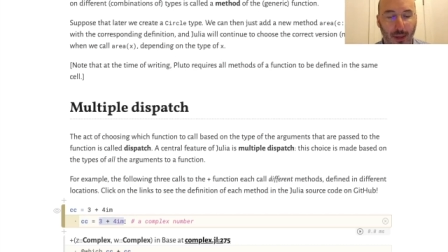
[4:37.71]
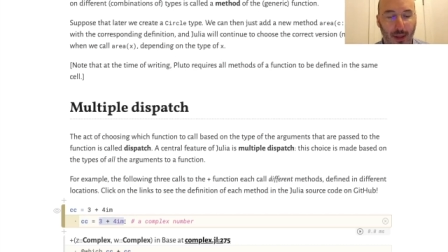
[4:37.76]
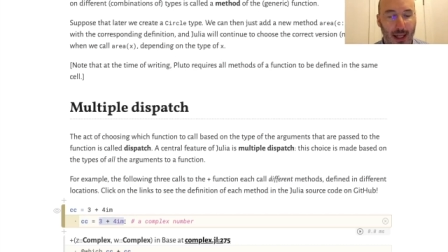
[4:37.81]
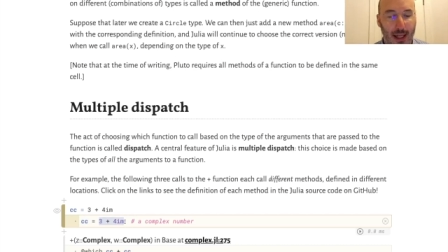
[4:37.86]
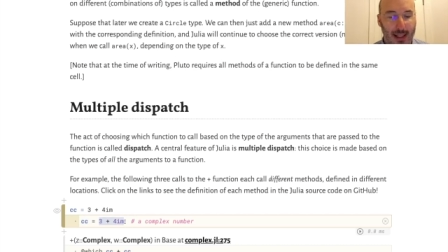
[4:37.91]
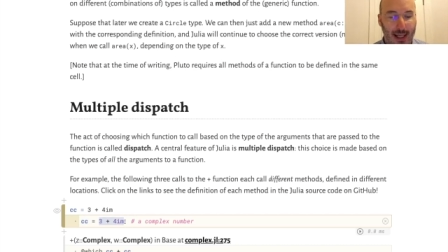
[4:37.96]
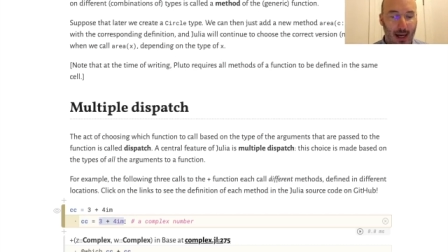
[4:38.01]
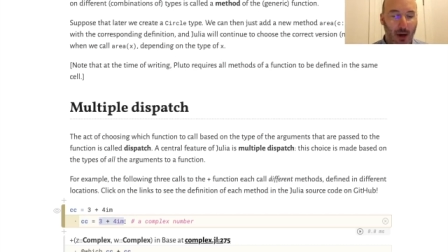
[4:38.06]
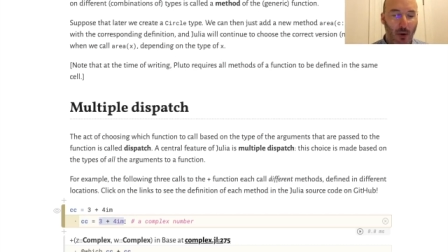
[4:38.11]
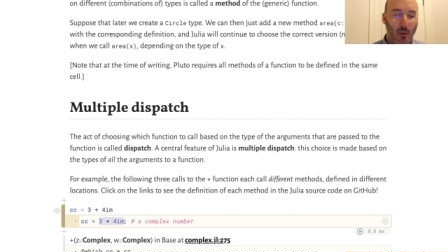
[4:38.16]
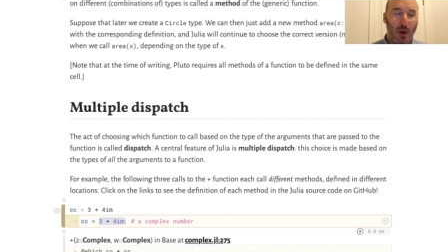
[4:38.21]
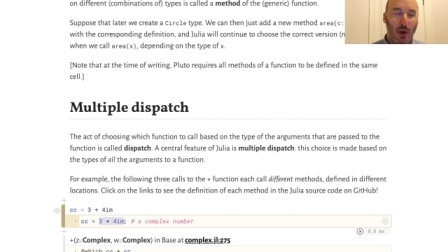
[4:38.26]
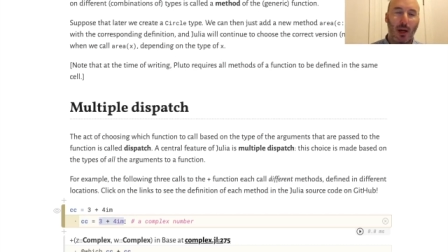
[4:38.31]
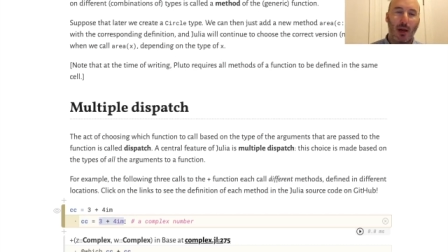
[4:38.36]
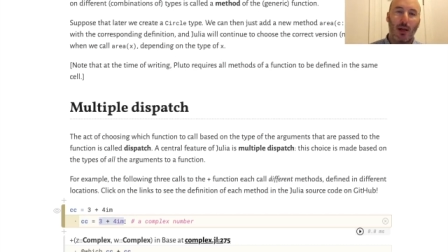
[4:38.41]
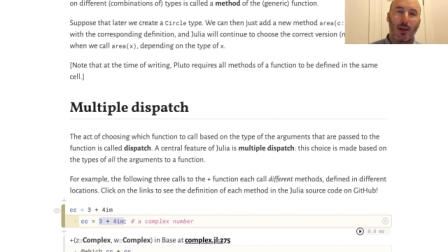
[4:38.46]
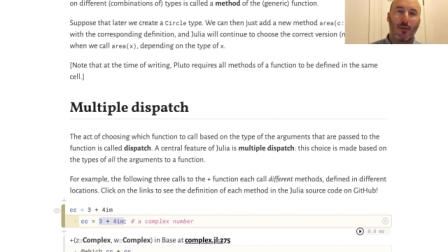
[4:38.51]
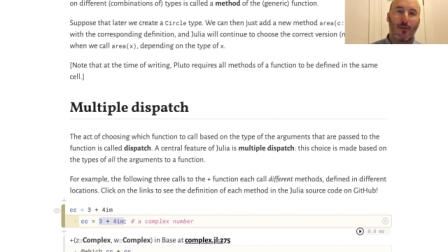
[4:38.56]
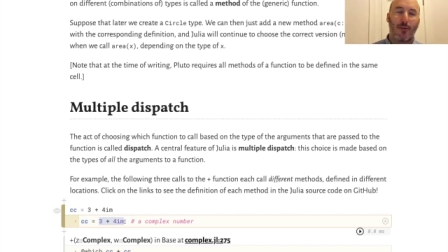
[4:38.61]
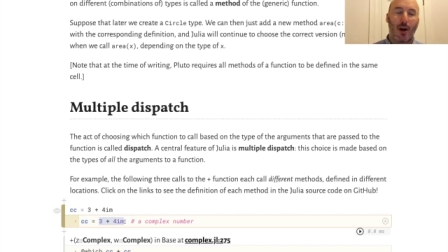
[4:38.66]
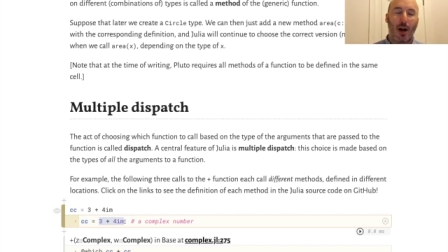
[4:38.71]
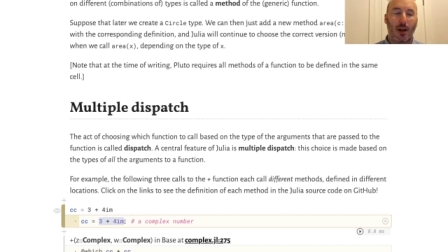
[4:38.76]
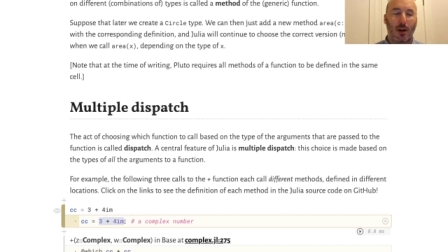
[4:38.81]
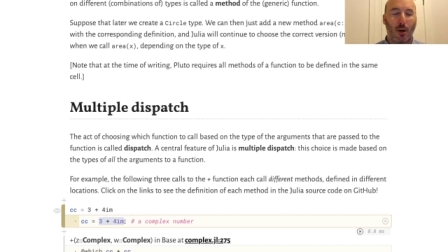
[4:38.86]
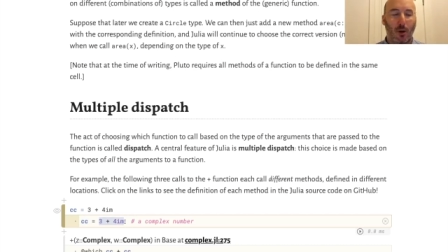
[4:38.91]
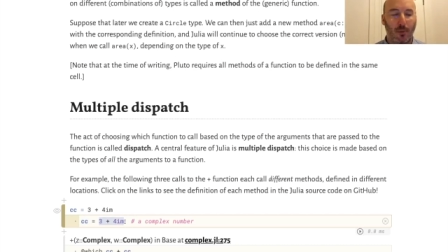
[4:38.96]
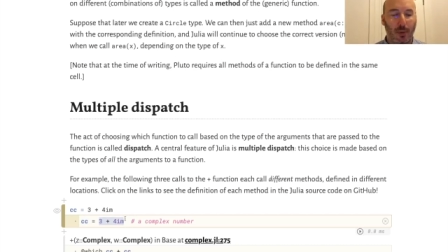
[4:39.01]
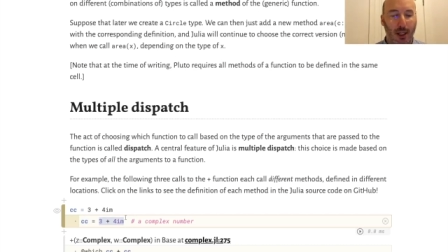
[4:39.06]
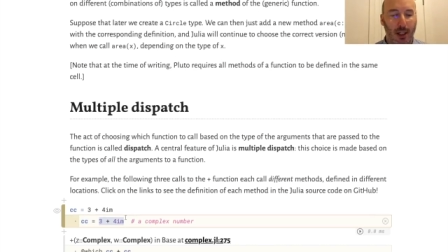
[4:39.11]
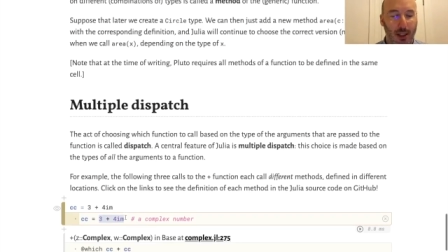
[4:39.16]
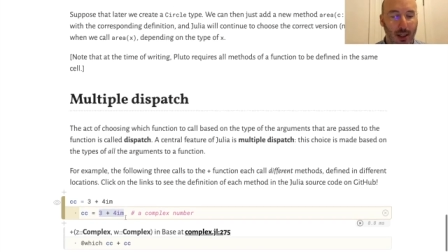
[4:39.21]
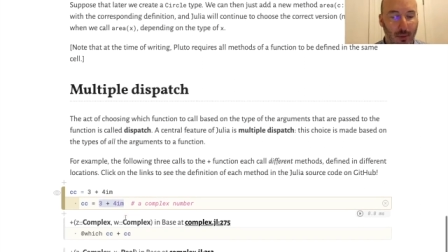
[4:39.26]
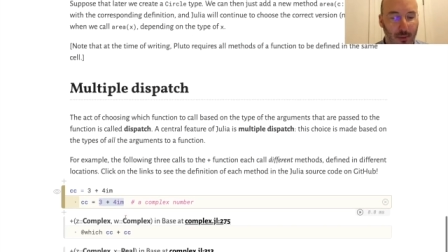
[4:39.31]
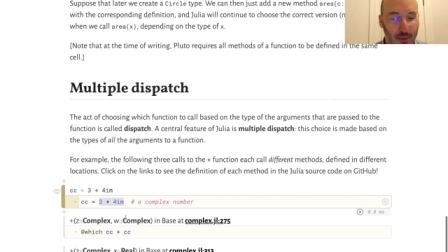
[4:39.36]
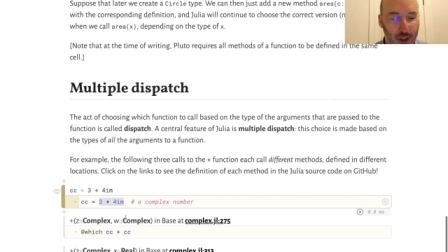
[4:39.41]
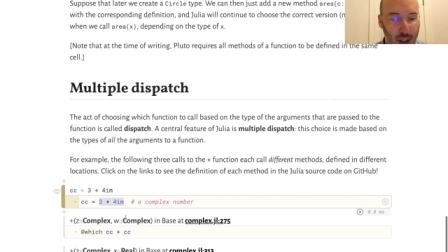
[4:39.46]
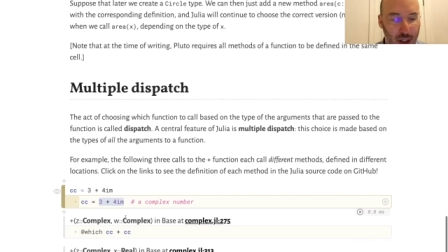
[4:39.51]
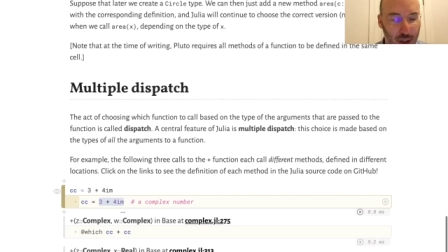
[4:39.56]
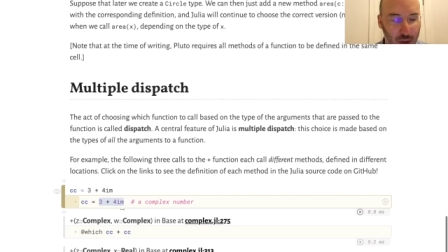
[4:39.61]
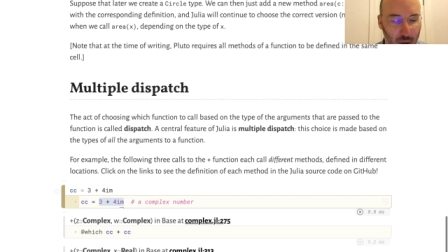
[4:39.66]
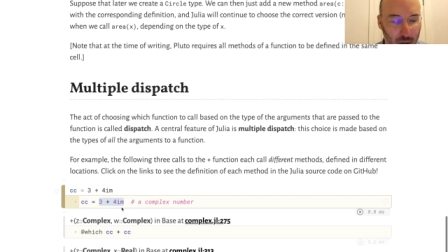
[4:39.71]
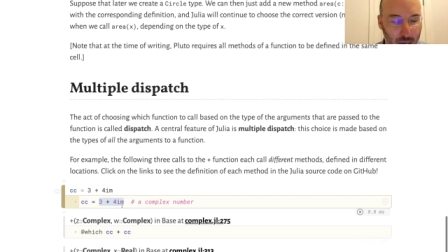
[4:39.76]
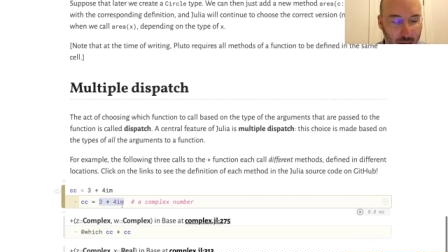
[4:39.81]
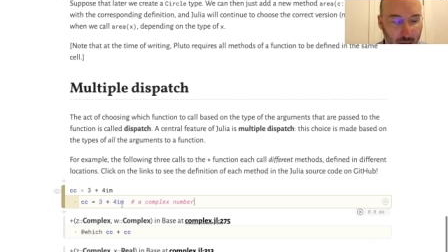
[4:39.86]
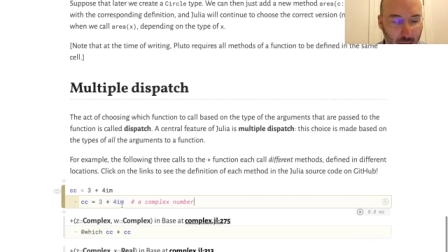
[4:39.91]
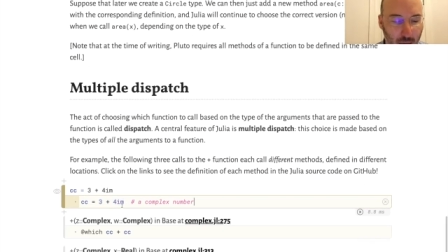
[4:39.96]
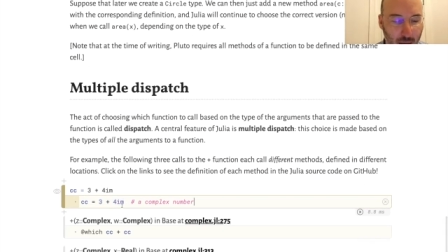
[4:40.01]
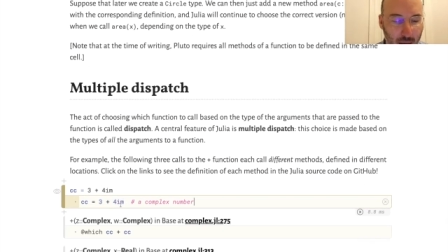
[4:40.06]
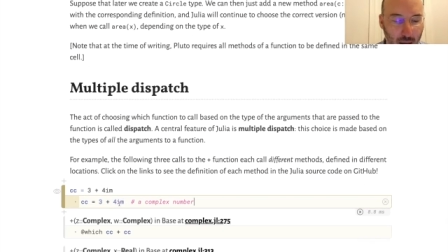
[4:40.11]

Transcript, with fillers: That's how we define complex numbers in Julia.